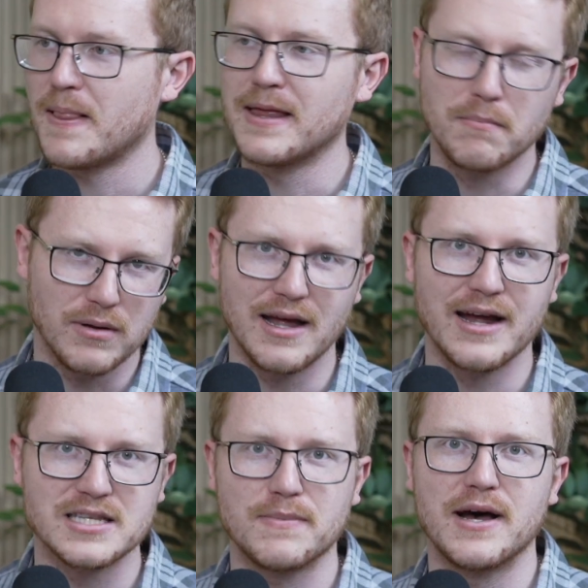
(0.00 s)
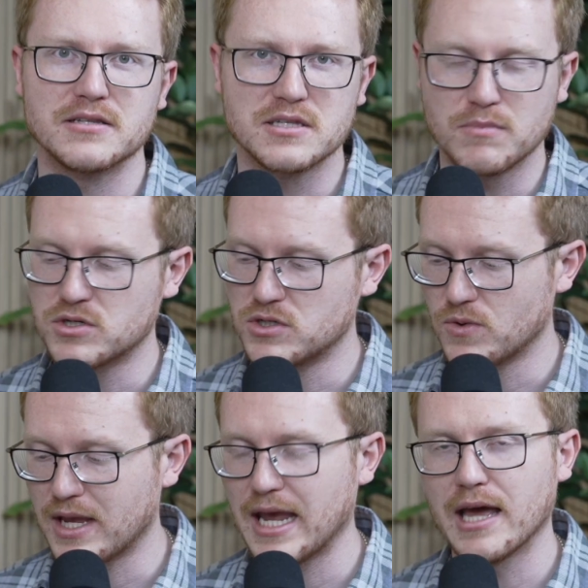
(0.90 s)
and blind spots as much as
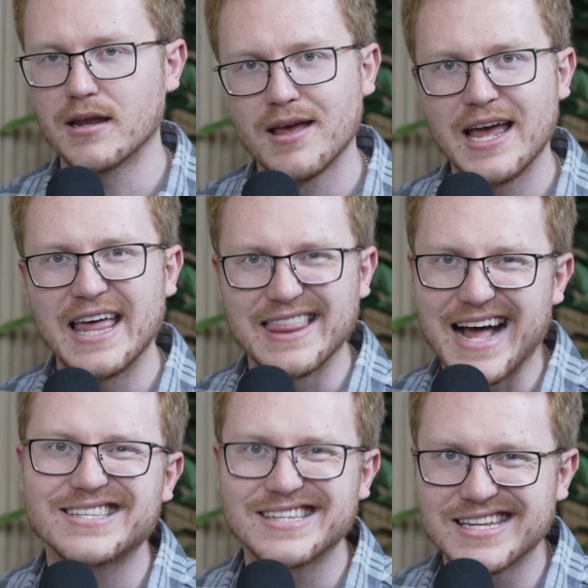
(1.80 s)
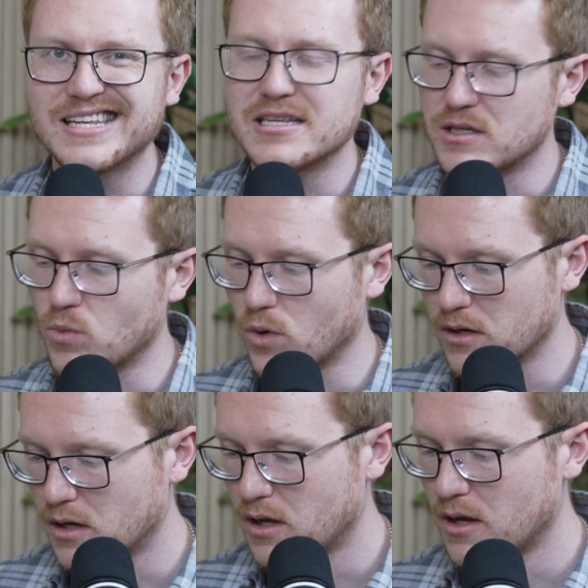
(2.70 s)
you can. That's an easy one.